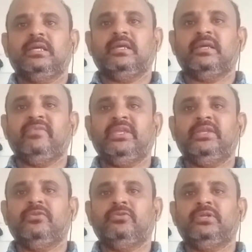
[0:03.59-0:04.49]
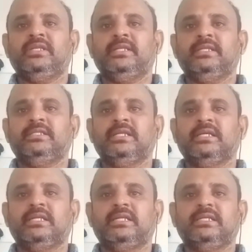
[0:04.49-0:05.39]
Heavy duty
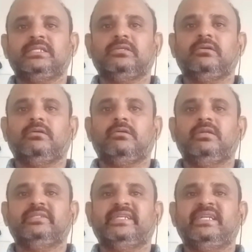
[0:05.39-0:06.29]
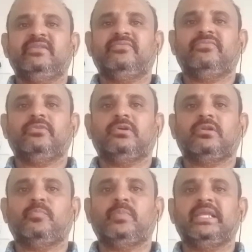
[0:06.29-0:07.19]
regenerators are designed for
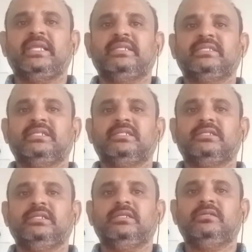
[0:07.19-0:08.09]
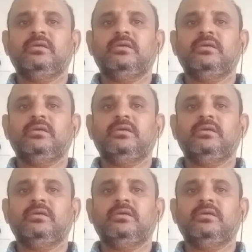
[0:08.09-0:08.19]
applications in